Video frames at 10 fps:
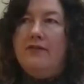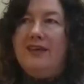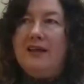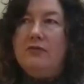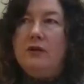
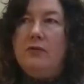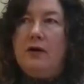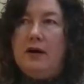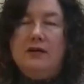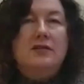that
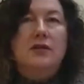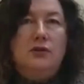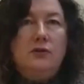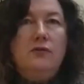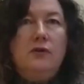requires a
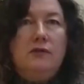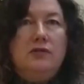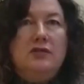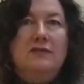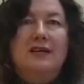lot of
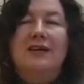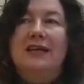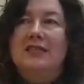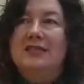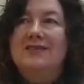
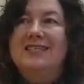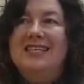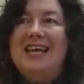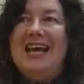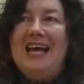
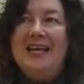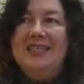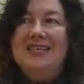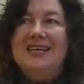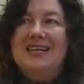creativity
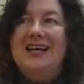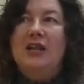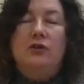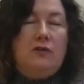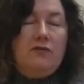and
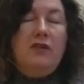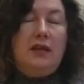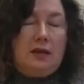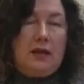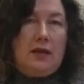a lot of
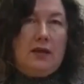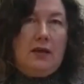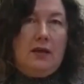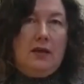thinking.